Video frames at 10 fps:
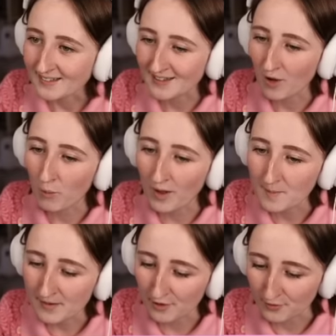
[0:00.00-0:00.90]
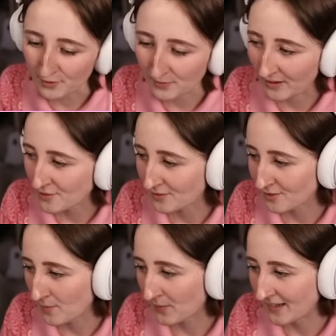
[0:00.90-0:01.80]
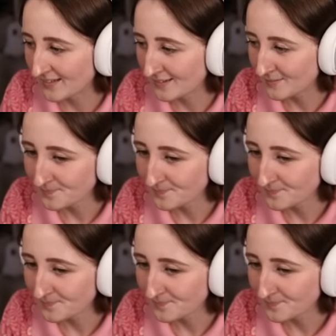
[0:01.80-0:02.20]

sell one meal for 300 simoleons.